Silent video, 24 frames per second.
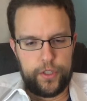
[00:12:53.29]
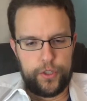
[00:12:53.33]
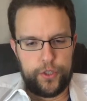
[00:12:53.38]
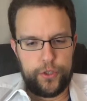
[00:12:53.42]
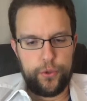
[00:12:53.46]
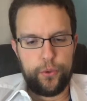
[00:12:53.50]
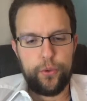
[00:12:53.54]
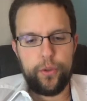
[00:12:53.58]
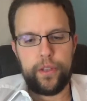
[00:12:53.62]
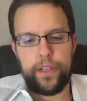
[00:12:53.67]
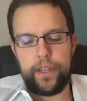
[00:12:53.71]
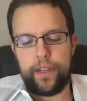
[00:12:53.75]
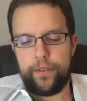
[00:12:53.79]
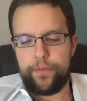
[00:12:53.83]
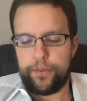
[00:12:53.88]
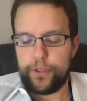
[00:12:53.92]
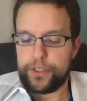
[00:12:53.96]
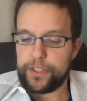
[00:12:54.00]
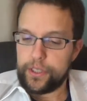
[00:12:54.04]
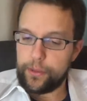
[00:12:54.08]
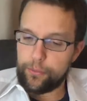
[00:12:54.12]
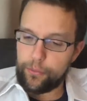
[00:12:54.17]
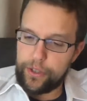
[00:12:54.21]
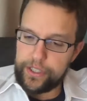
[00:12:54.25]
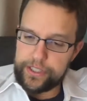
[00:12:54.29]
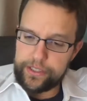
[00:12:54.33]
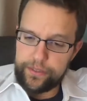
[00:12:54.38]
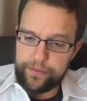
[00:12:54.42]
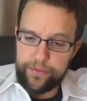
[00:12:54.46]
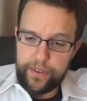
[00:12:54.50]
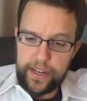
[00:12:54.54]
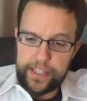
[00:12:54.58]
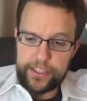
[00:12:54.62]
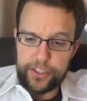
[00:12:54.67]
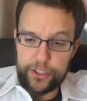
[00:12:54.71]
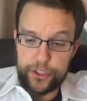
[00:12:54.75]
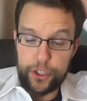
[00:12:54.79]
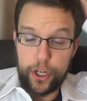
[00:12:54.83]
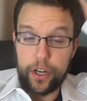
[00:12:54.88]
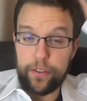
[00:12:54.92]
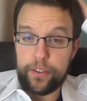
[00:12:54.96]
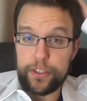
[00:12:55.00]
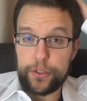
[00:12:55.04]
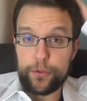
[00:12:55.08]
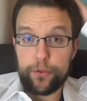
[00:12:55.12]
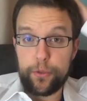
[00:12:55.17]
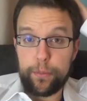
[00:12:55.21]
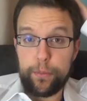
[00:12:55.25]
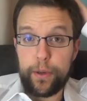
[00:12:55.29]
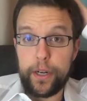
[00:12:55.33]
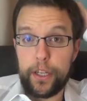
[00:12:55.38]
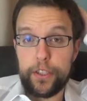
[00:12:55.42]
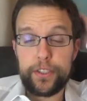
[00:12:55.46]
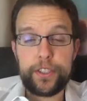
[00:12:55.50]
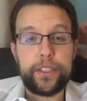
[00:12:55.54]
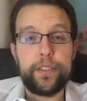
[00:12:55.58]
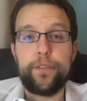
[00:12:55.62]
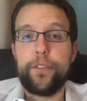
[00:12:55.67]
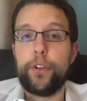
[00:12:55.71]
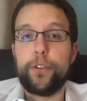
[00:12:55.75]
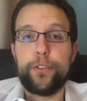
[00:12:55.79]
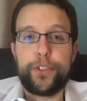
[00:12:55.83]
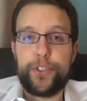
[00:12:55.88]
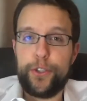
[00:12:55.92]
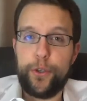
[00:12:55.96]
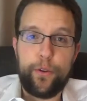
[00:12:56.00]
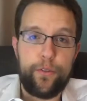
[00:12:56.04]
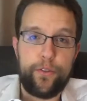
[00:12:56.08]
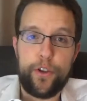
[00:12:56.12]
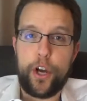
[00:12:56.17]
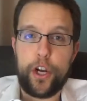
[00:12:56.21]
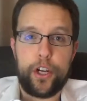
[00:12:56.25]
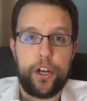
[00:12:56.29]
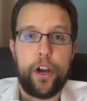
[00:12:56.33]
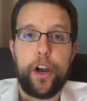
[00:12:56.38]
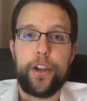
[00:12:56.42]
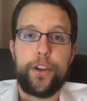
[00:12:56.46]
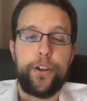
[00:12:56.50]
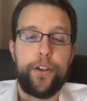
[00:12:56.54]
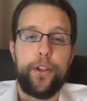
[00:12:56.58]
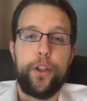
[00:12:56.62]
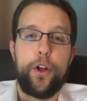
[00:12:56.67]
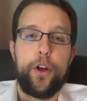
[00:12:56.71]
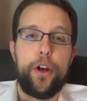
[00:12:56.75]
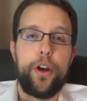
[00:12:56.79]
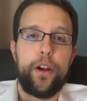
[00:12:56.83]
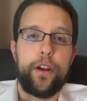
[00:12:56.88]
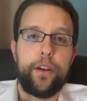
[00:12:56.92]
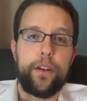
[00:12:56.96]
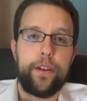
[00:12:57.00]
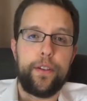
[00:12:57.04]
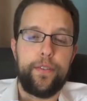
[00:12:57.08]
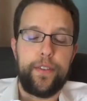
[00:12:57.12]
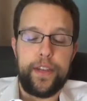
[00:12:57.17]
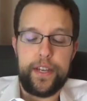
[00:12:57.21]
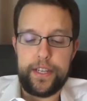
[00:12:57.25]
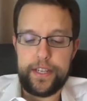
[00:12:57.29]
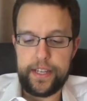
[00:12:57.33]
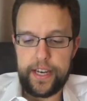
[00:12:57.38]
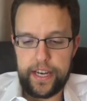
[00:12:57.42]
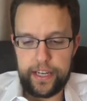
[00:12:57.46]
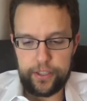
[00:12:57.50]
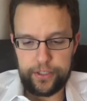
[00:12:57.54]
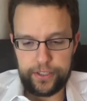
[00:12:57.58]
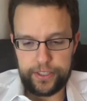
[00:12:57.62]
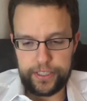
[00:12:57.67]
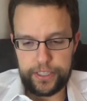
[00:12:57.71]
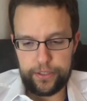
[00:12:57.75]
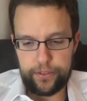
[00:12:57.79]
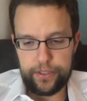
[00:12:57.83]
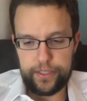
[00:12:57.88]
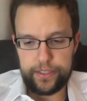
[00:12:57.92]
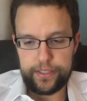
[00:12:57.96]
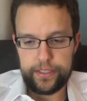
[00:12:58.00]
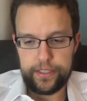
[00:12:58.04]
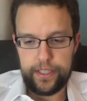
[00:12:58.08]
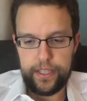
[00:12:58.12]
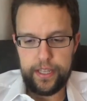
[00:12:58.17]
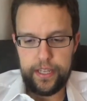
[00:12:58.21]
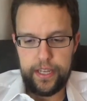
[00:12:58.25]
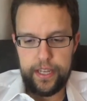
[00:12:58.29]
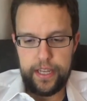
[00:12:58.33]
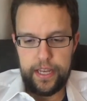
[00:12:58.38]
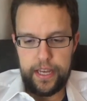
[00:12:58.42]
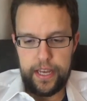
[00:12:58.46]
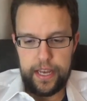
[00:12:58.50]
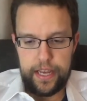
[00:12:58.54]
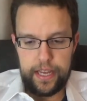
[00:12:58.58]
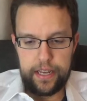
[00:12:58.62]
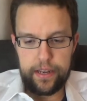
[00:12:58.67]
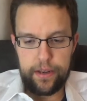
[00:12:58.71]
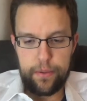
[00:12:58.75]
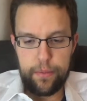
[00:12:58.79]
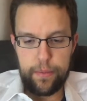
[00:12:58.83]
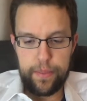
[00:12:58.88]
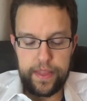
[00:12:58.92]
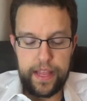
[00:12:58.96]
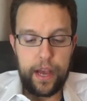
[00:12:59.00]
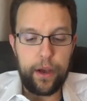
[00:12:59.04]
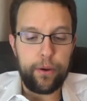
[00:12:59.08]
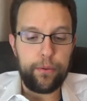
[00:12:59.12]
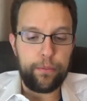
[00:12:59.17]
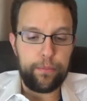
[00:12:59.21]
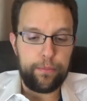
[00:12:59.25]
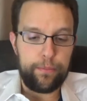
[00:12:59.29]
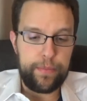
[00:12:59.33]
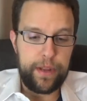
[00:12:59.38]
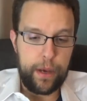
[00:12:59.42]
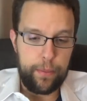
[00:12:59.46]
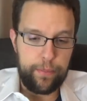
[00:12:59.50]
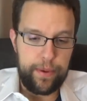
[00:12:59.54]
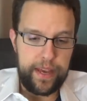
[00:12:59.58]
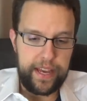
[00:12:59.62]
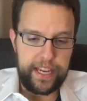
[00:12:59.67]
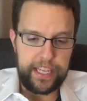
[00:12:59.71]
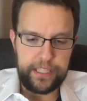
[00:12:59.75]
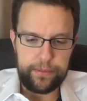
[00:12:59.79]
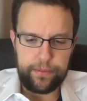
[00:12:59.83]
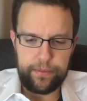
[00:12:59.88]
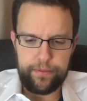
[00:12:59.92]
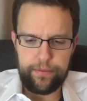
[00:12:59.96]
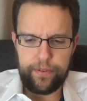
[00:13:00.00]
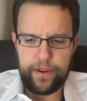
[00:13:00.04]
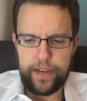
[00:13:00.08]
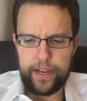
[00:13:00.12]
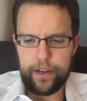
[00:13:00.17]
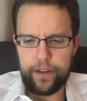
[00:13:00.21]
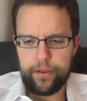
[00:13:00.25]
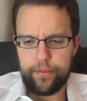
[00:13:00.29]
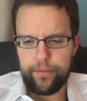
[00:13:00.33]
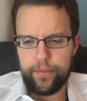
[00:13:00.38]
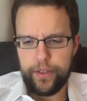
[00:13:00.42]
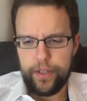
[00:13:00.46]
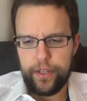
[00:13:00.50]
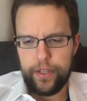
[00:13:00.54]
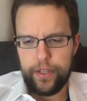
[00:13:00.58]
Dooley, for some reason, finds Jarvis repulsive. Those two have not gotten along the entire series. And now Peggy's been fired.